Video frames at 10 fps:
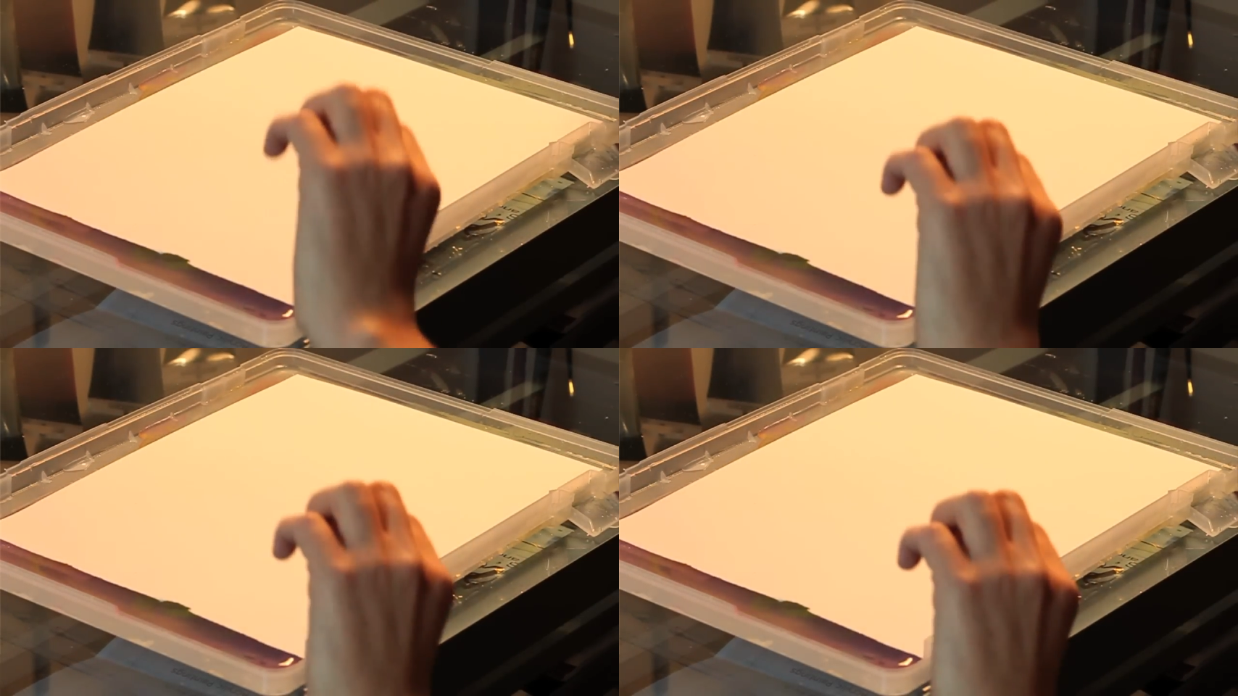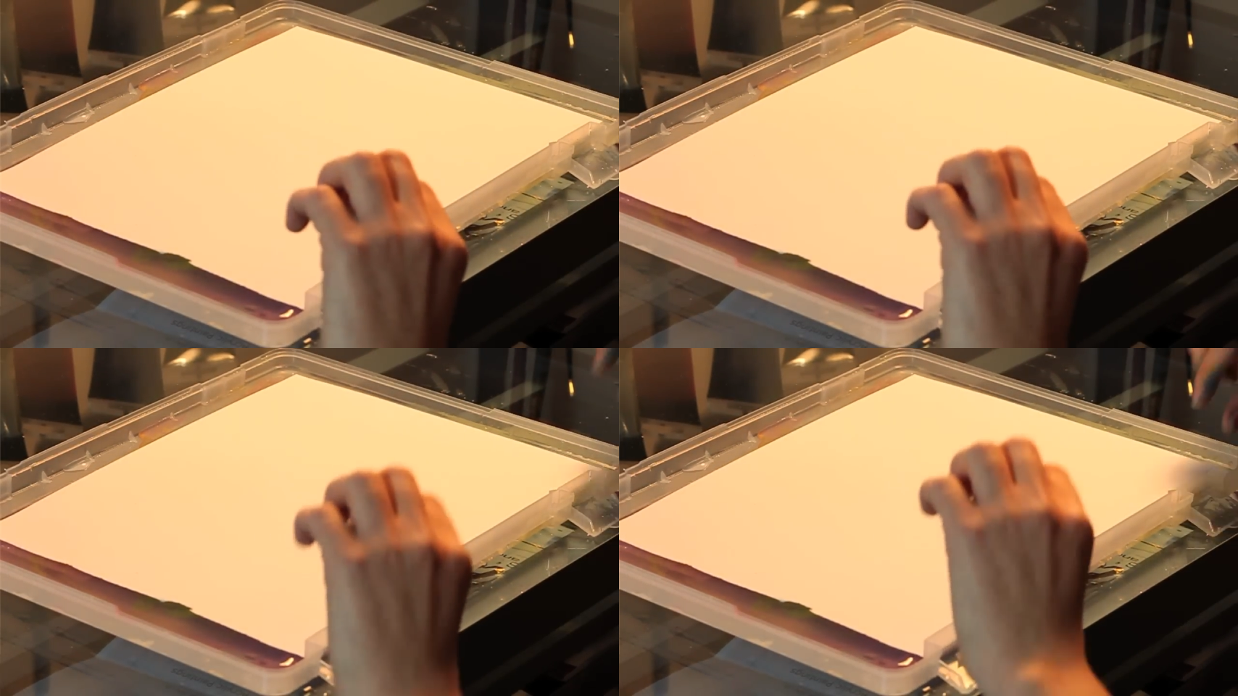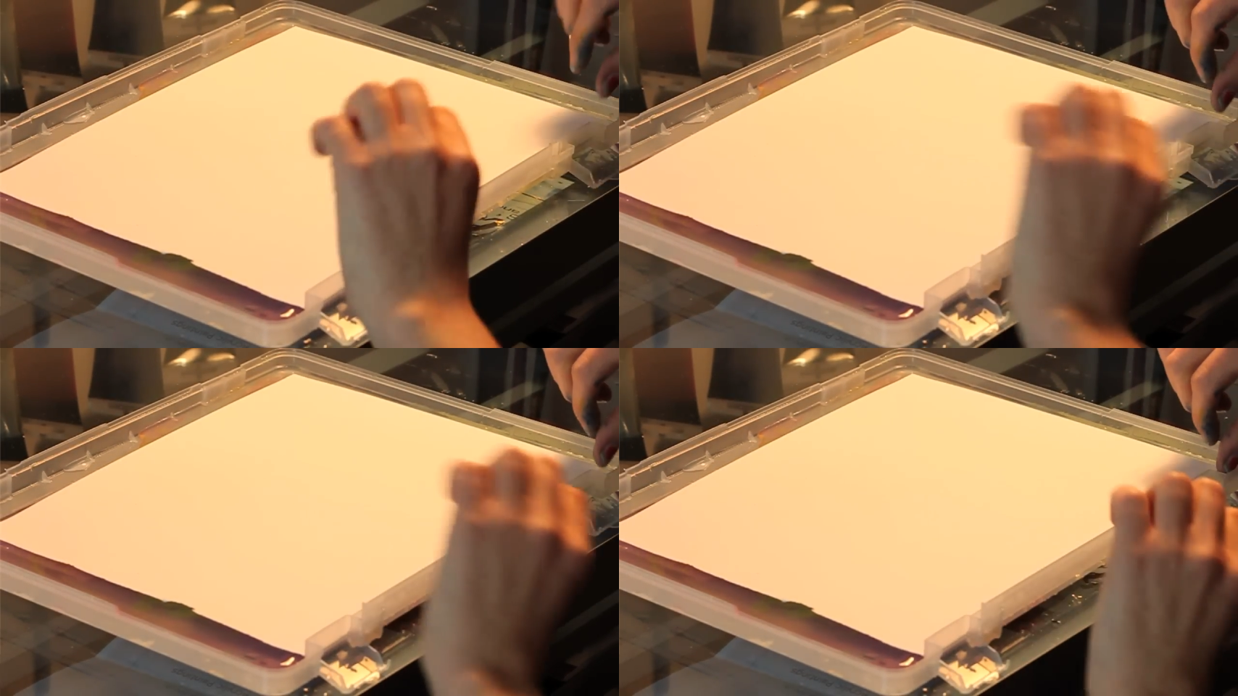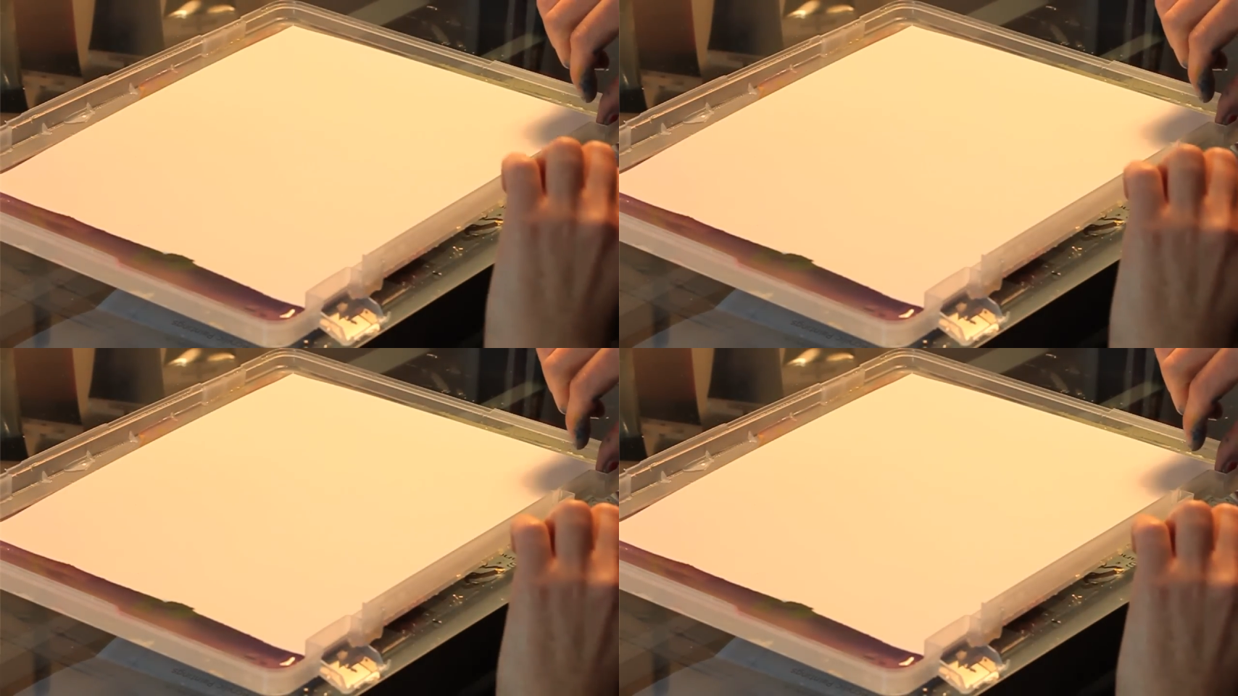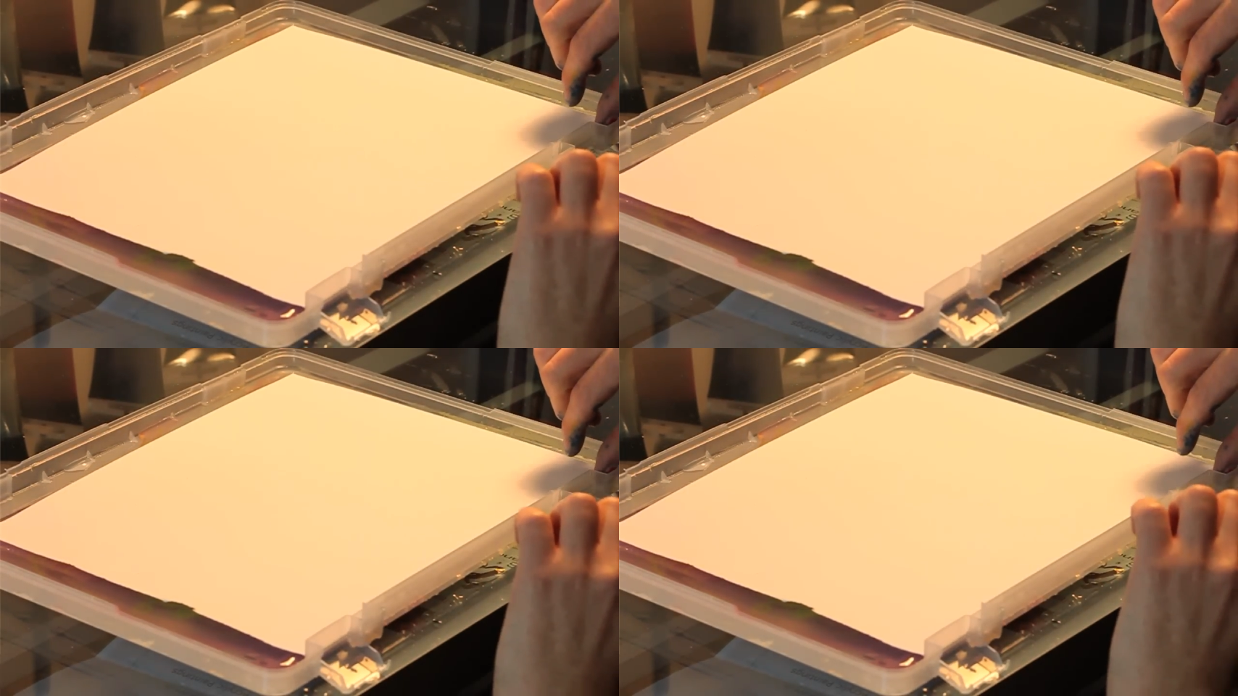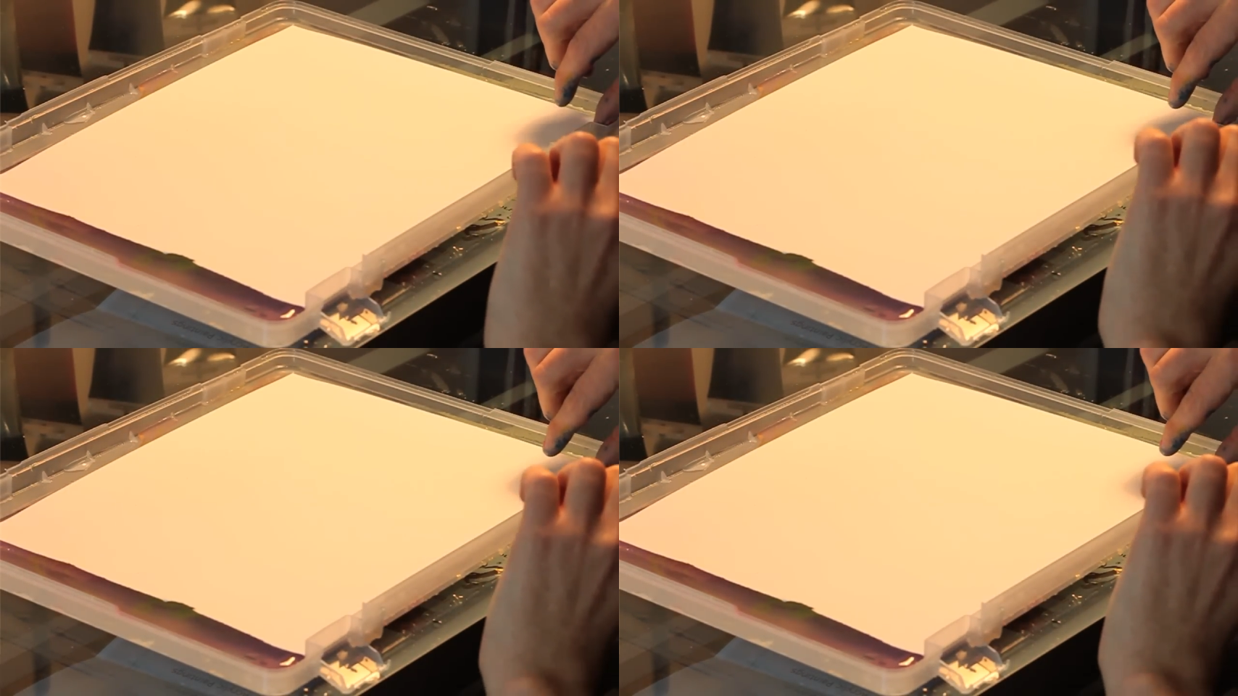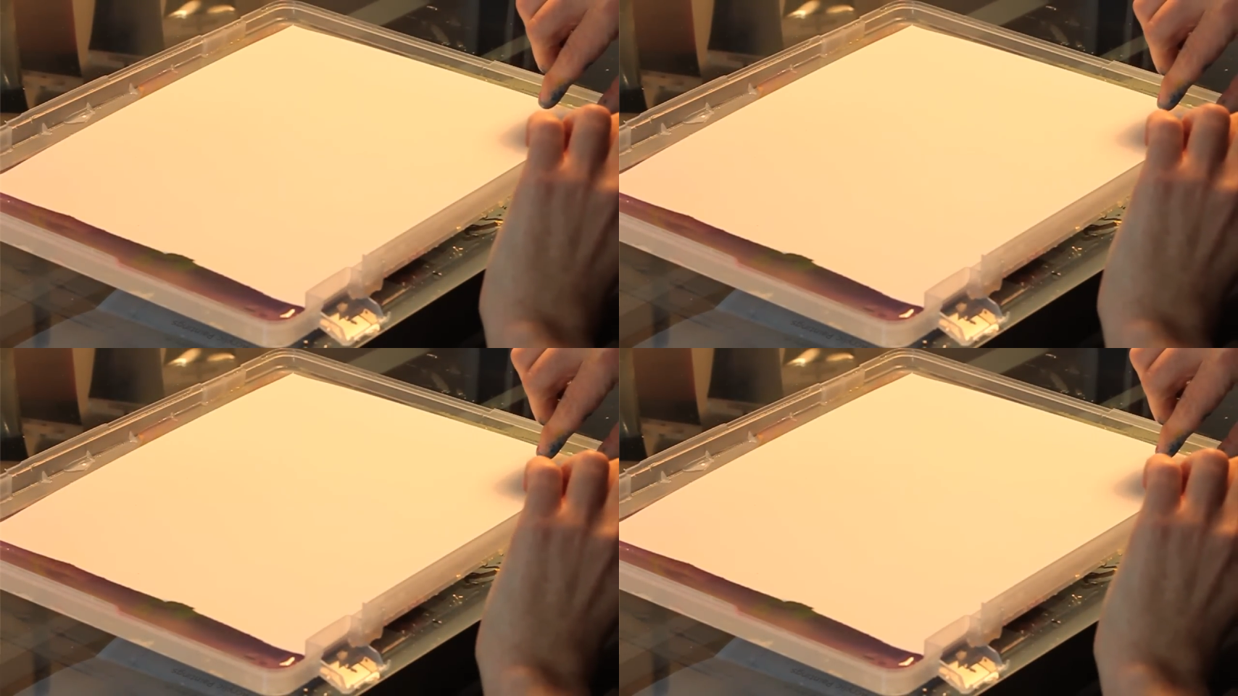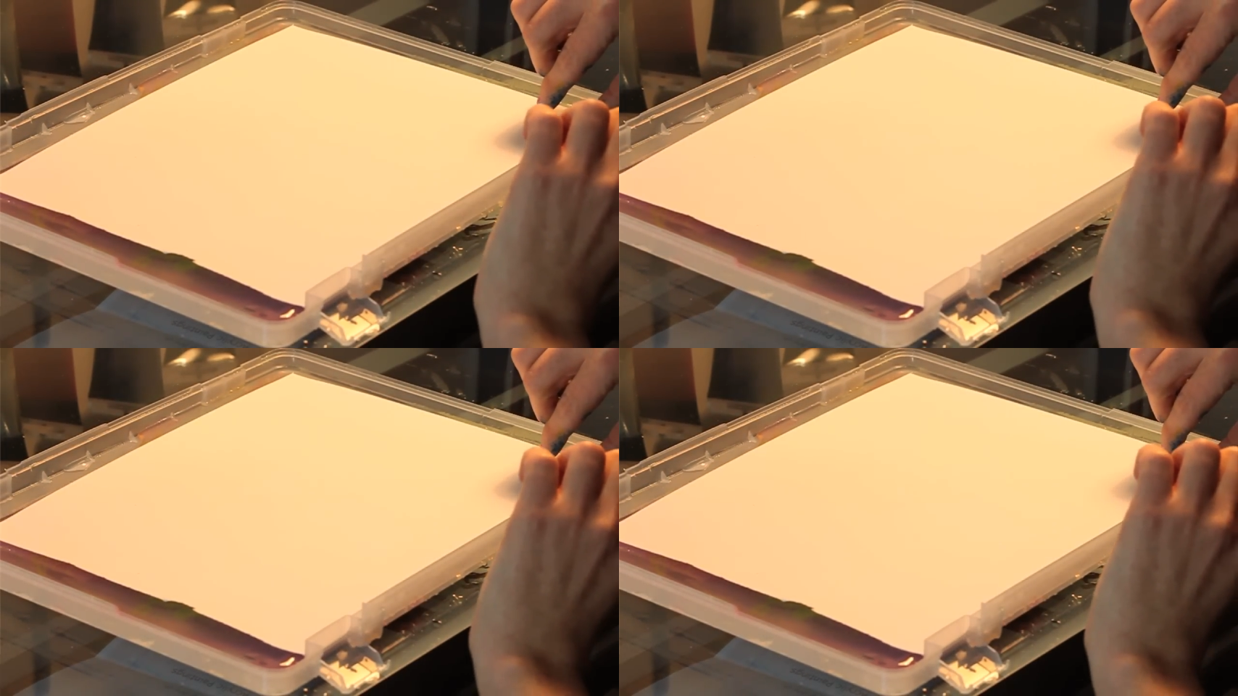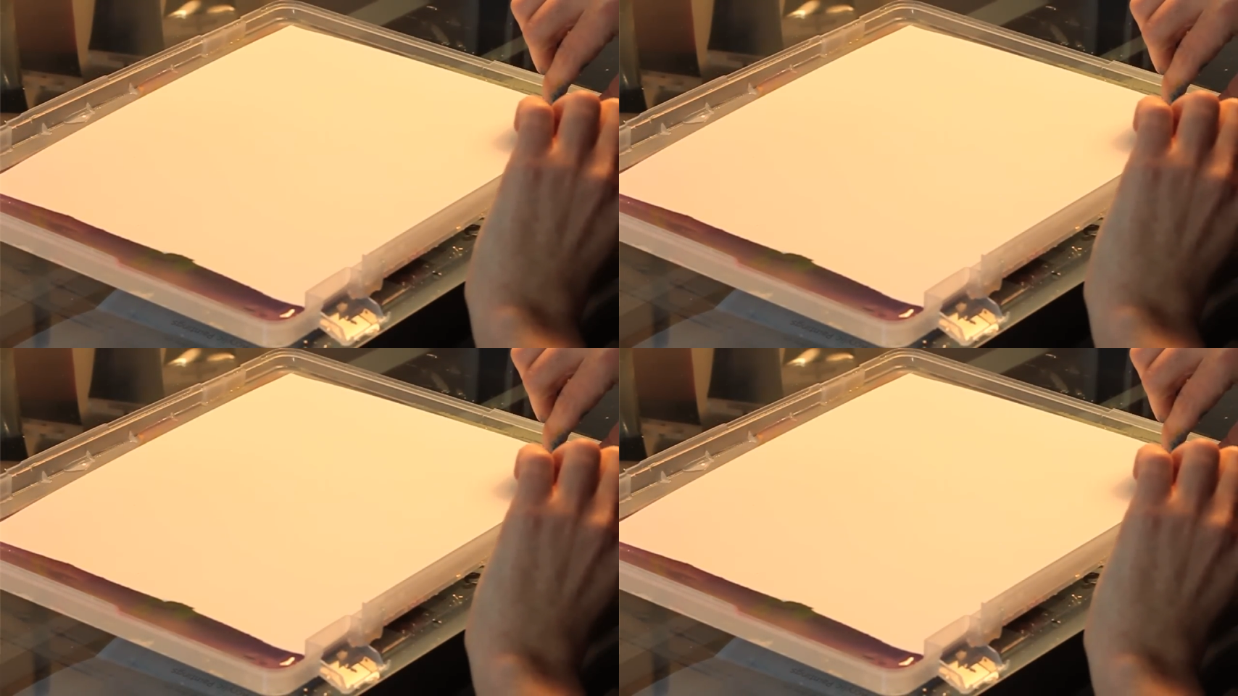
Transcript: (no speaker visible)